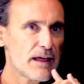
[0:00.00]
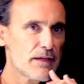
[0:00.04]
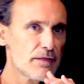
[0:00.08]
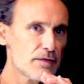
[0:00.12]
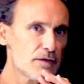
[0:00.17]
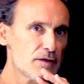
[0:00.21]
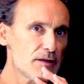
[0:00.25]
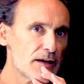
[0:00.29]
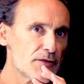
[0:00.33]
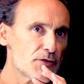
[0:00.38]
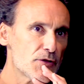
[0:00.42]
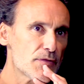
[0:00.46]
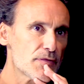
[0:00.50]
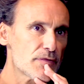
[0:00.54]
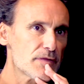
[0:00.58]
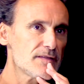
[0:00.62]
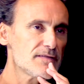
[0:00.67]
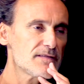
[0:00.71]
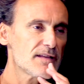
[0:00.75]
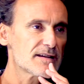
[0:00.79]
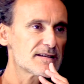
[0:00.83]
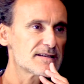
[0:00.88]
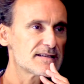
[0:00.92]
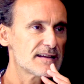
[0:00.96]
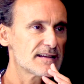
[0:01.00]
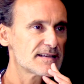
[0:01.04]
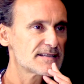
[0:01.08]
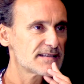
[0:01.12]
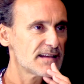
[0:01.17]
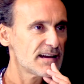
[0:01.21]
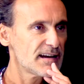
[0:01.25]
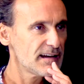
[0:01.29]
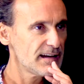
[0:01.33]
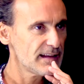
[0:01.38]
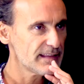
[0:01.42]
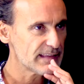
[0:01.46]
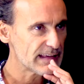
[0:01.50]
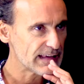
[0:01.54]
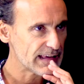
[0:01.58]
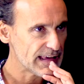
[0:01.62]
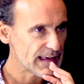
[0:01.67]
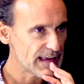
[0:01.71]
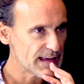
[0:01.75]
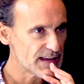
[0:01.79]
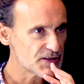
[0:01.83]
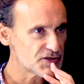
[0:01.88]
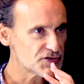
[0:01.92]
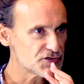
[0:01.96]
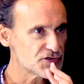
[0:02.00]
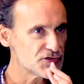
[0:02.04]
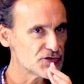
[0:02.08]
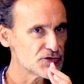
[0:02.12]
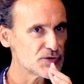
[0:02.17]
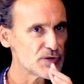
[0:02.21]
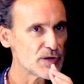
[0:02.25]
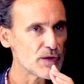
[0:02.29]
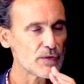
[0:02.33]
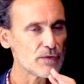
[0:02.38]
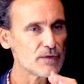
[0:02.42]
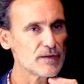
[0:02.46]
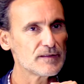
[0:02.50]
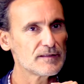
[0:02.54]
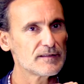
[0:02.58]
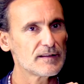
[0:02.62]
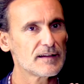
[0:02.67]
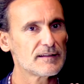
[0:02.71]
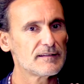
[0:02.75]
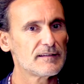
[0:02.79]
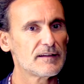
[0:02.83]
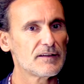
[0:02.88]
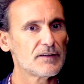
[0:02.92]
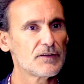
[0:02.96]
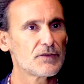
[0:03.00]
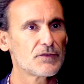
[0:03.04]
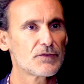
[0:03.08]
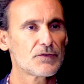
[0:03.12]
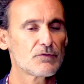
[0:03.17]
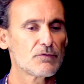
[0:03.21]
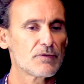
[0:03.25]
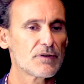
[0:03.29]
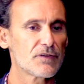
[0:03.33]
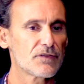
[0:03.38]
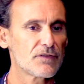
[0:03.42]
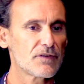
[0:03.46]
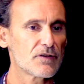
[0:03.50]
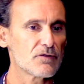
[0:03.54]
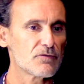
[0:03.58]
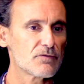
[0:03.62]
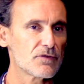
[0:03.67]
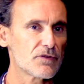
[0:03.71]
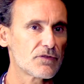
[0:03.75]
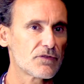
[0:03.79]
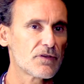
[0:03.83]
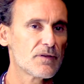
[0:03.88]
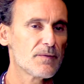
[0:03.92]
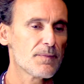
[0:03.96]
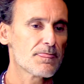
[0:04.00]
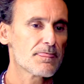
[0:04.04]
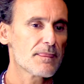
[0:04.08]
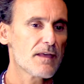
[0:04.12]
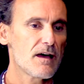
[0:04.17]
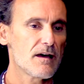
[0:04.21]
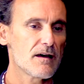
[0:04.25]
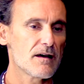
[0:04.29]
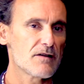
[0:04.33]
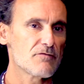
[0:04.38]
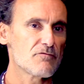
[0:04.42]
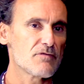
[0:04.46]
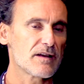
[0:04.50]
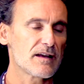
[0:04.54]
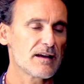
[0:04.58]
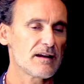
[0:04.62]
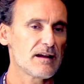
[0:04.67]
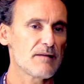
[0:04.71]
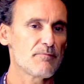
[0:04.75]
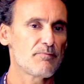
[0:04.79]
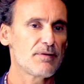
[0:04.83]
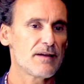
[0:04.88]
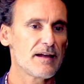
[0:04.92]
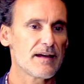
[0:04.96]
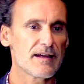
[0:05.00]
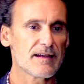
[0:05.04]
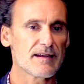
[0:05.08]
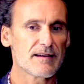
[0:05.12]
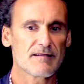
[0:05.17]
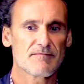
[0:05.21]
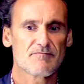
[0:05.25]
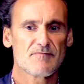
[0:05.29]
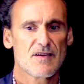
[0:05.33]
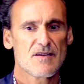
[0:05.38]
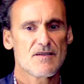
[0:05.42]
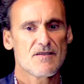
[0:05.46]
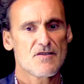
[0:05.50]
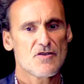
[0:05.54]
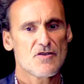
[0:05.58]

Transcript: And I don't think that's necessarily the case, you know. I think that there is ways in which we can apply